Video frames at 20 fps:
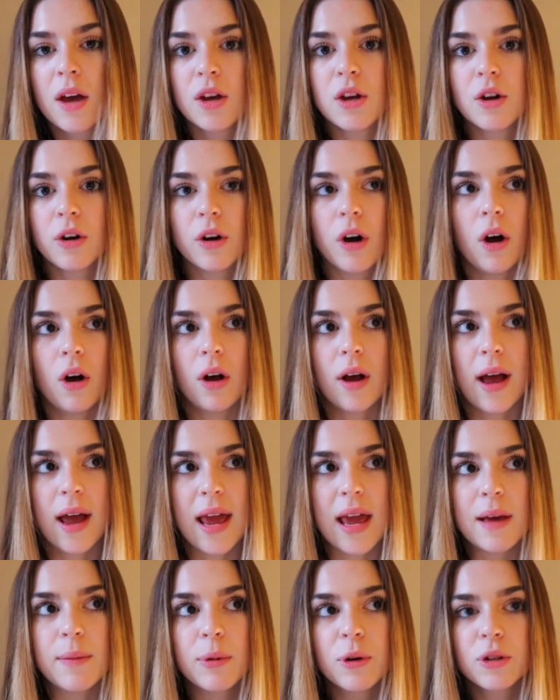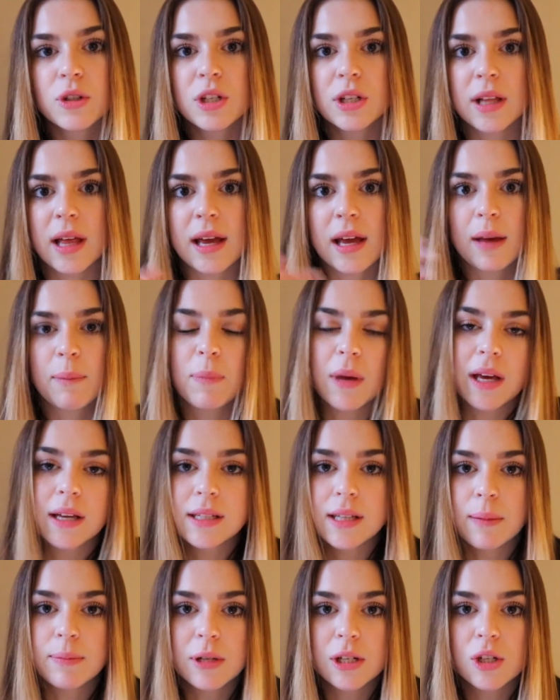you're able to like be
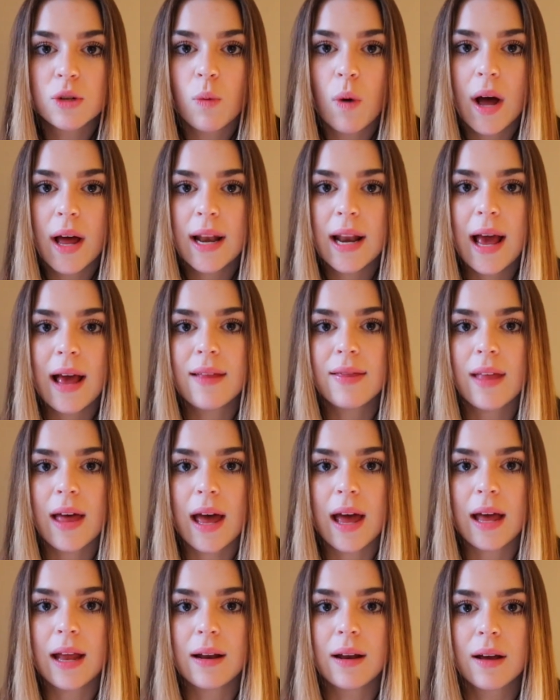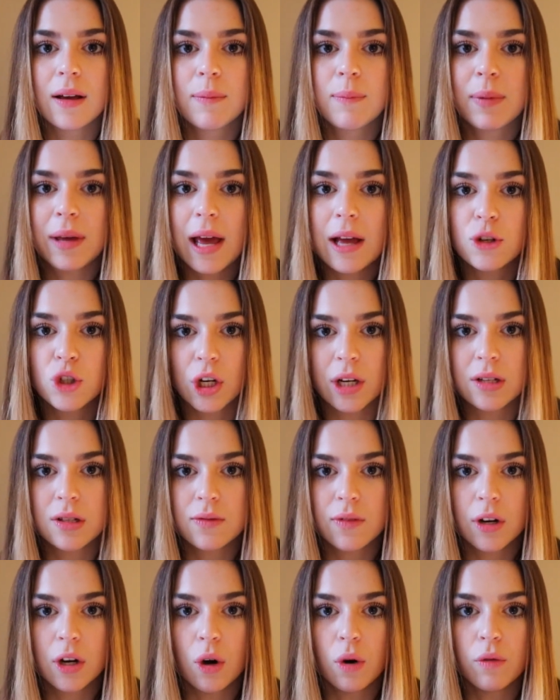accepted to one and then get
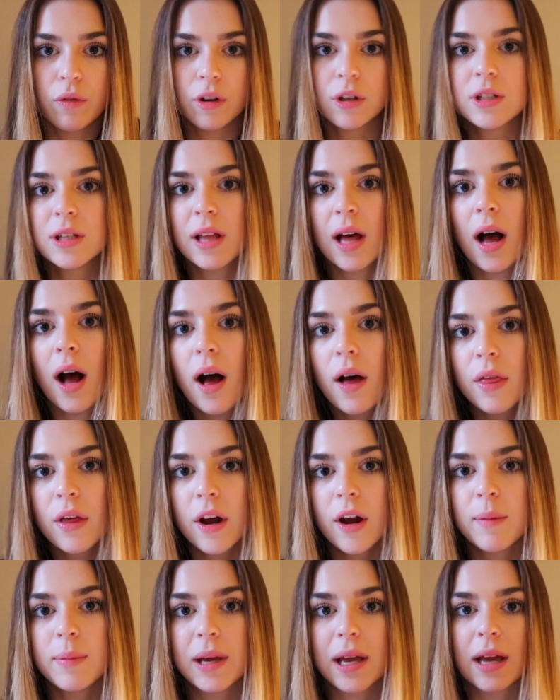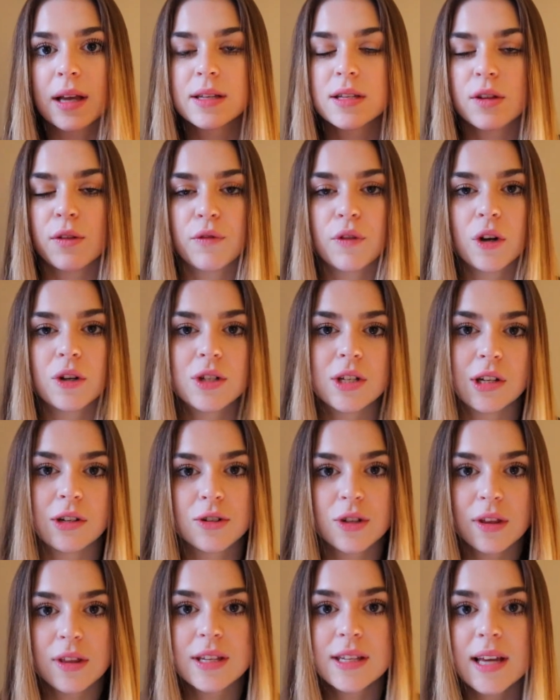transferred over to the other because the first
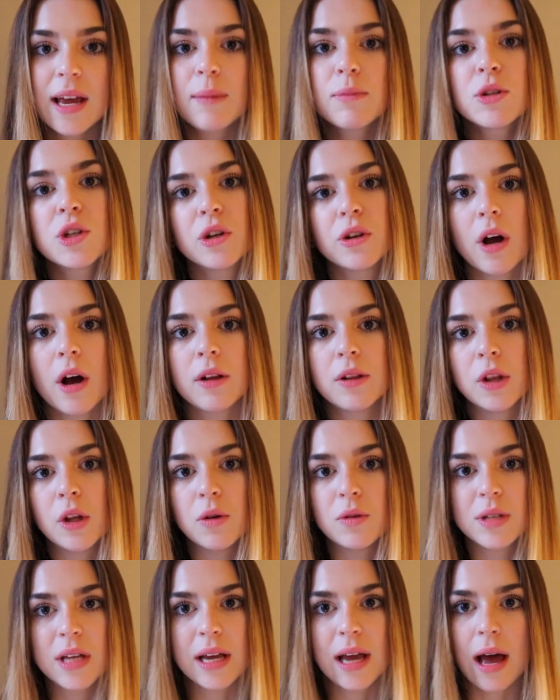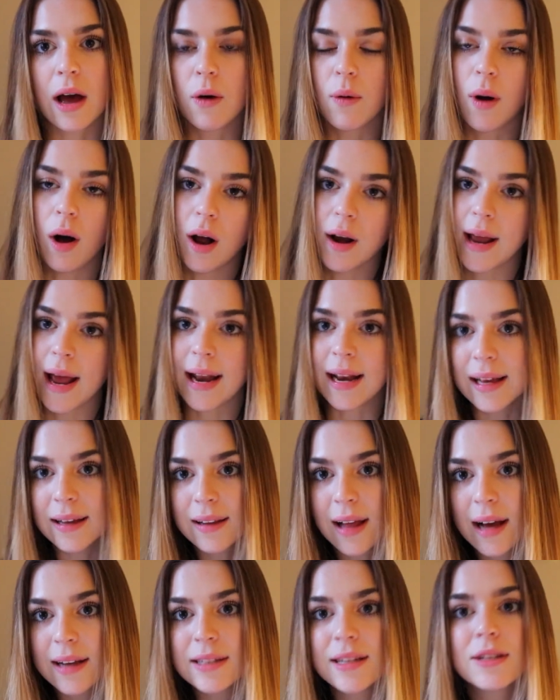years are the same, so you're not losing out on any
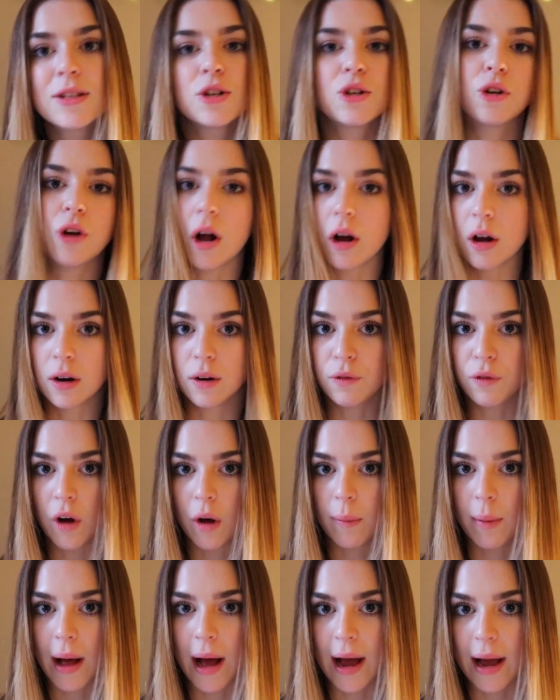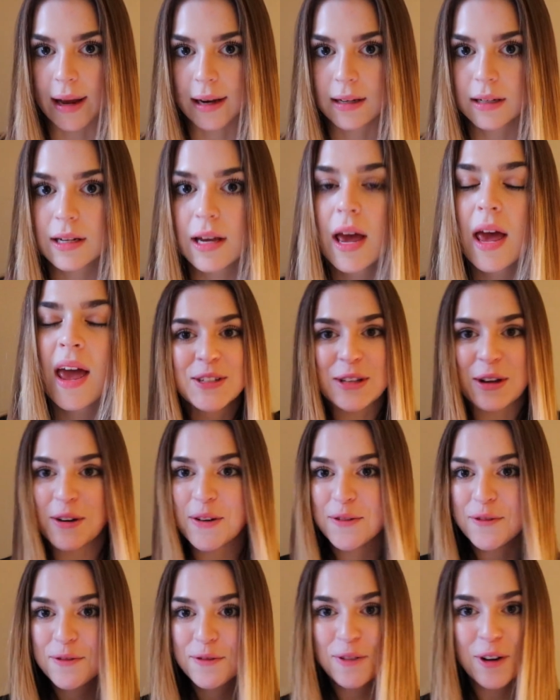classes and you're not going to fall behind.
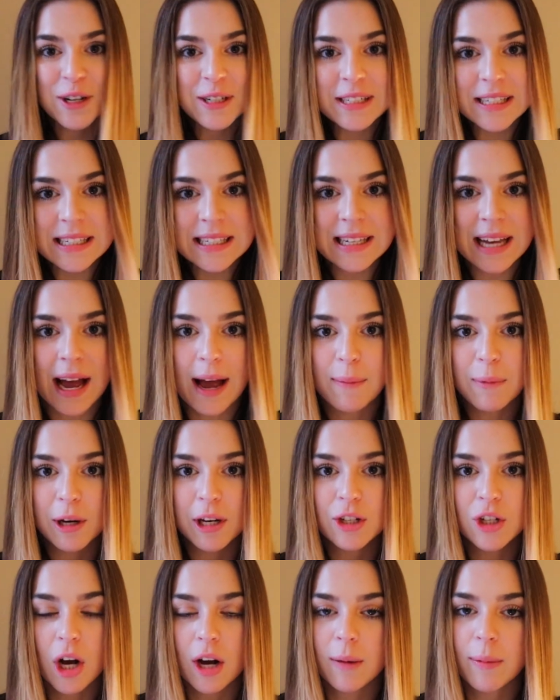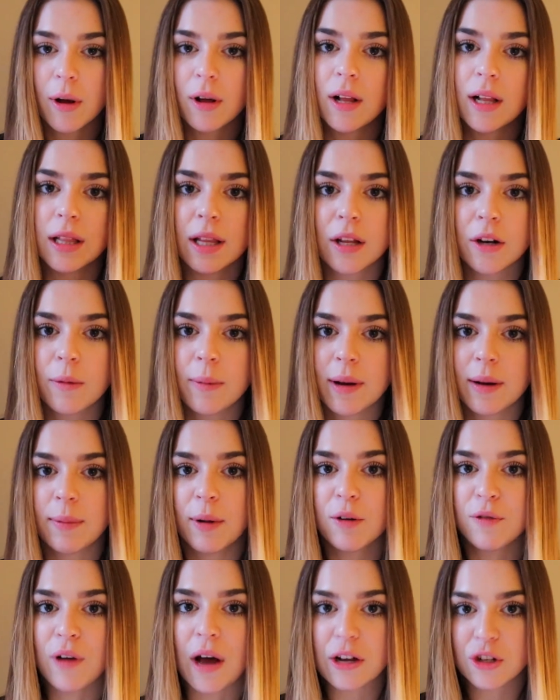So first I'm going to talk about a little bit
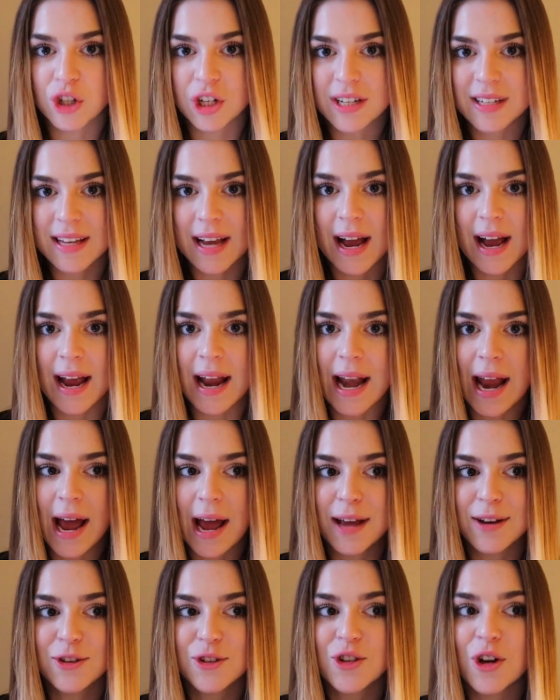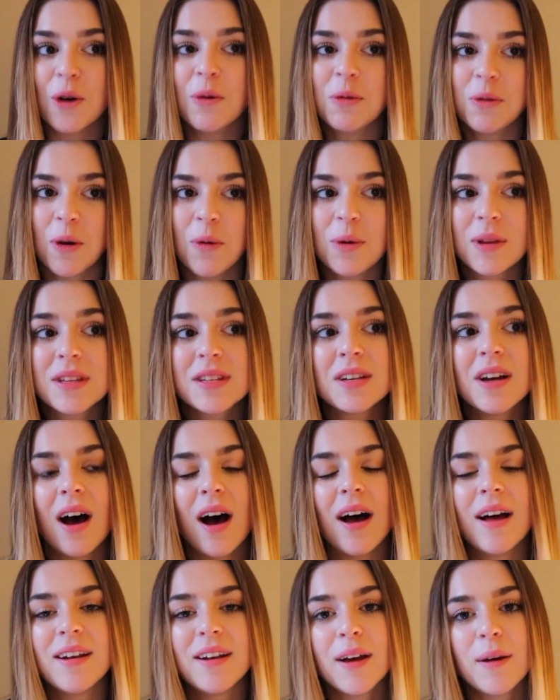about fashion design. I don't know a
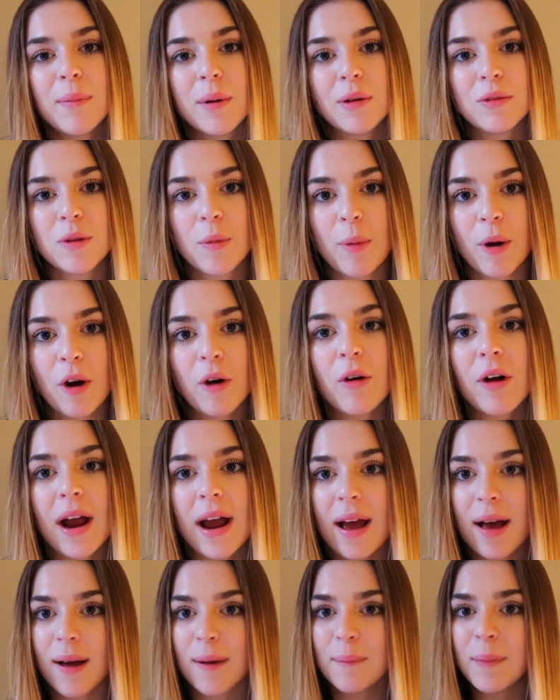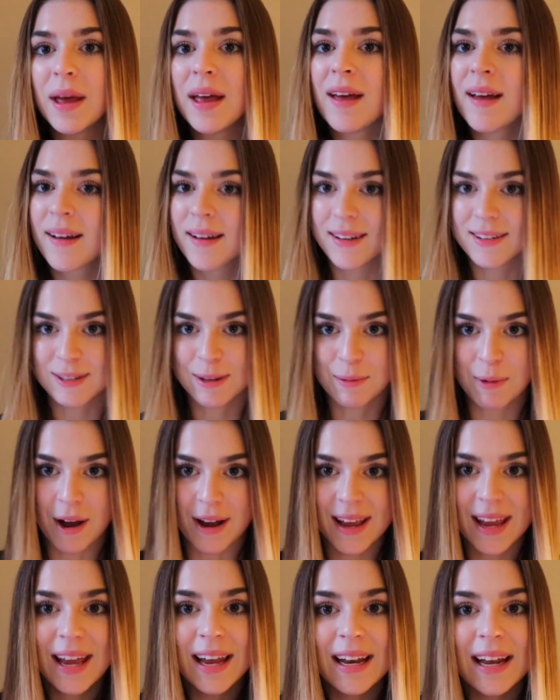ton about the program because I'm
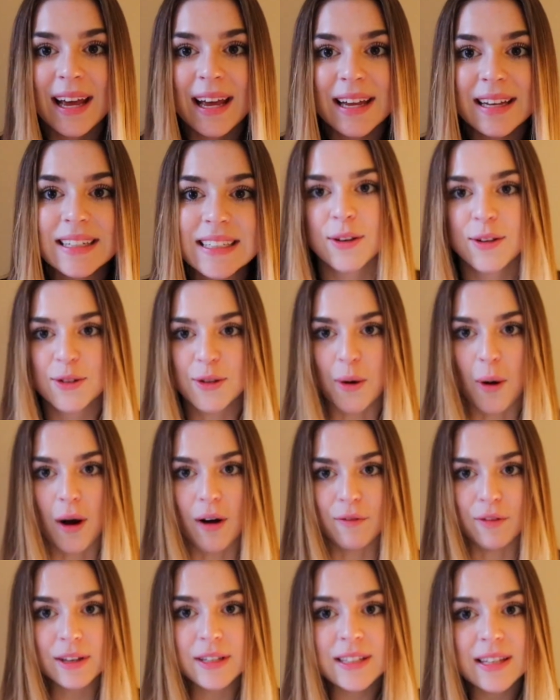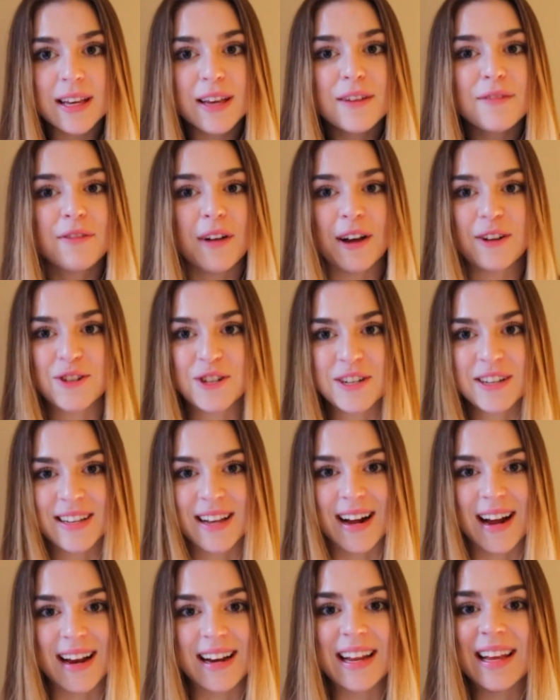not in it. So obviously fashion
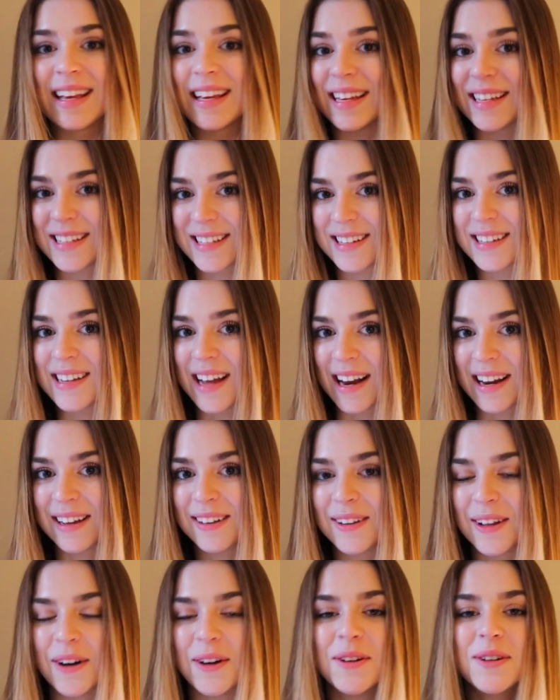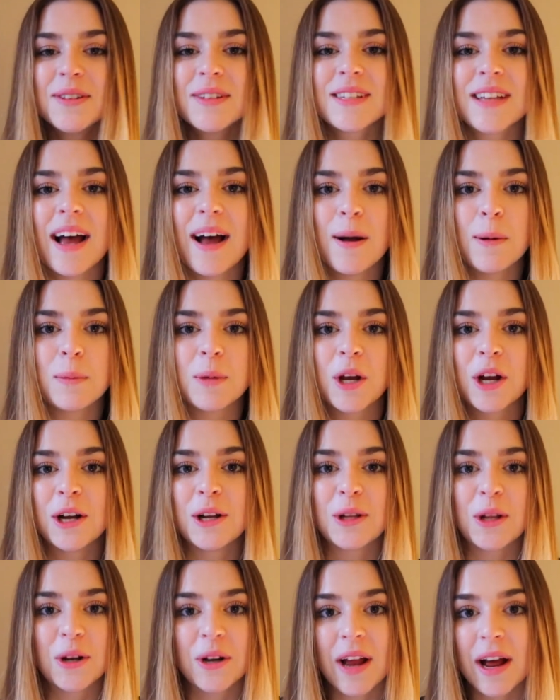design is designing clothes. You're going
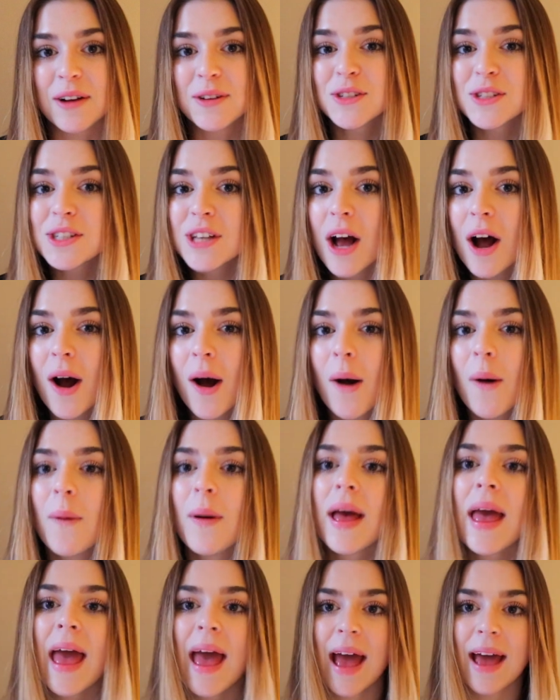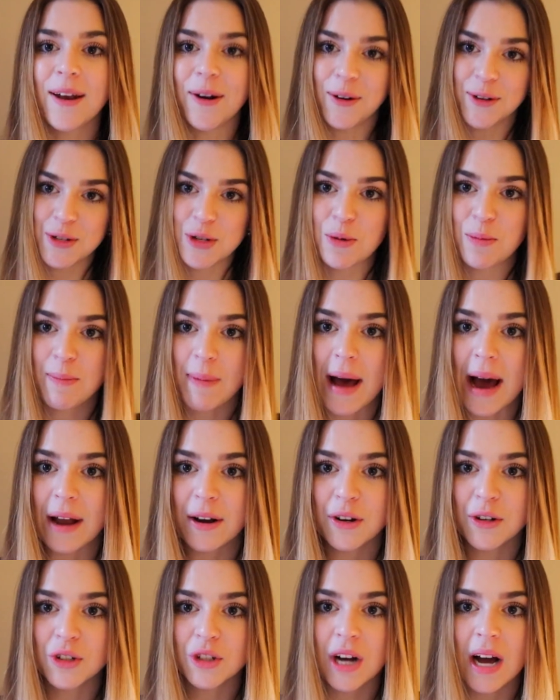to learn how to sew and also
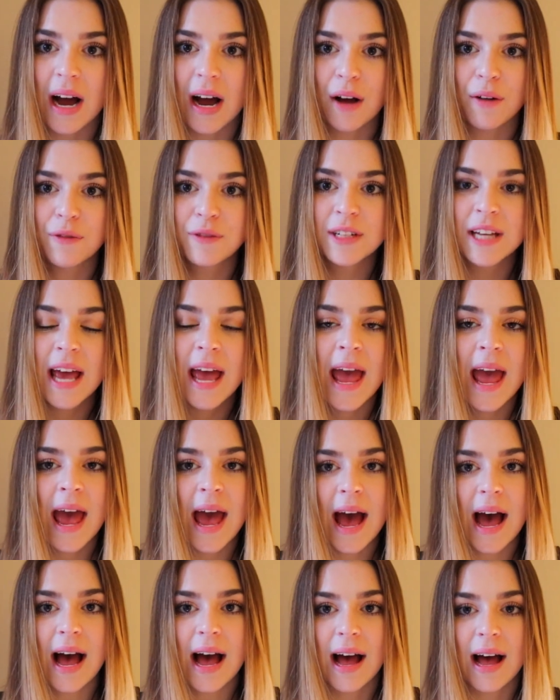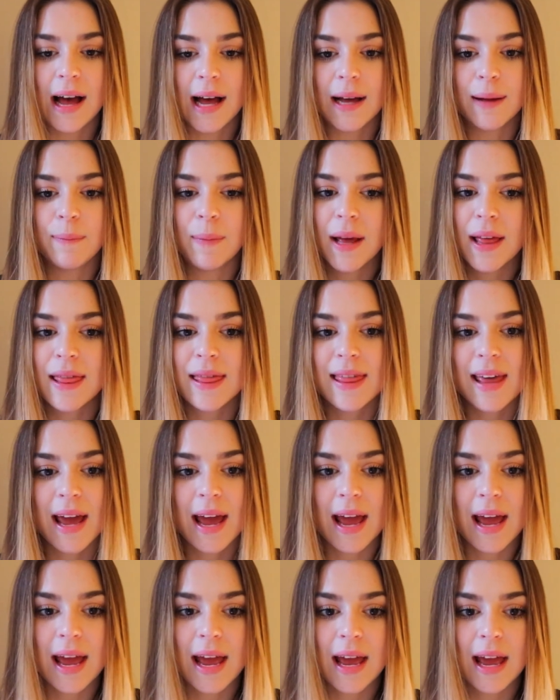pattern draft.
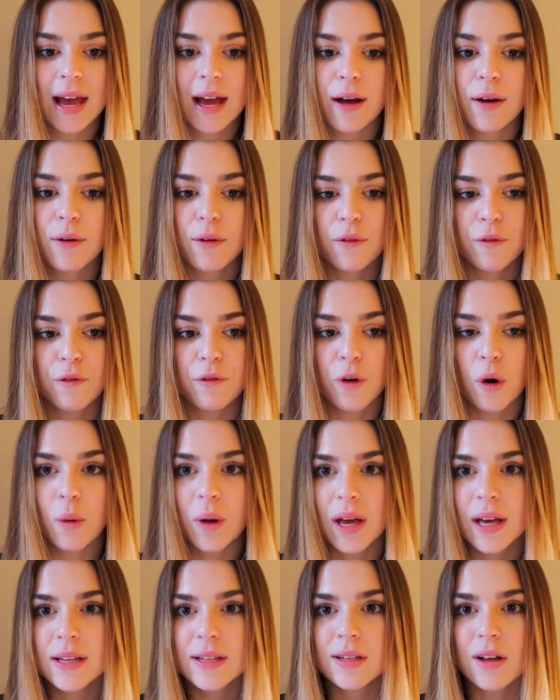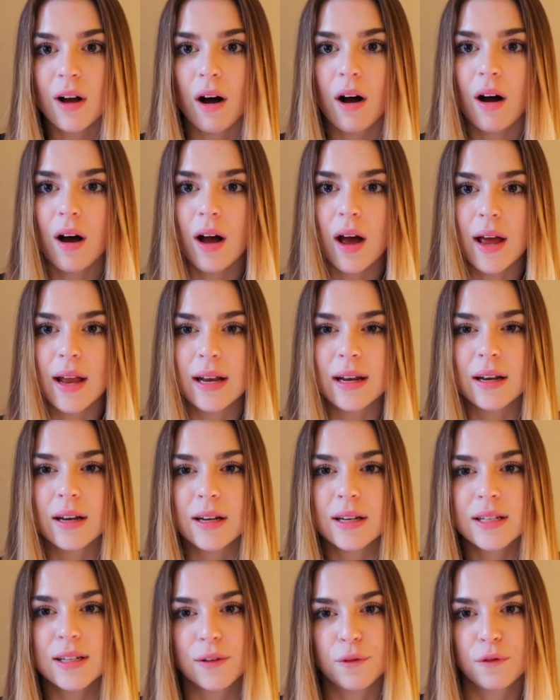They focus on
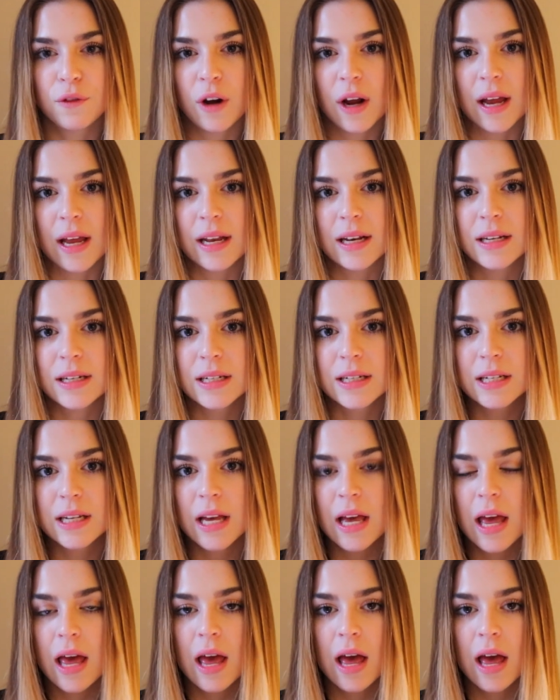different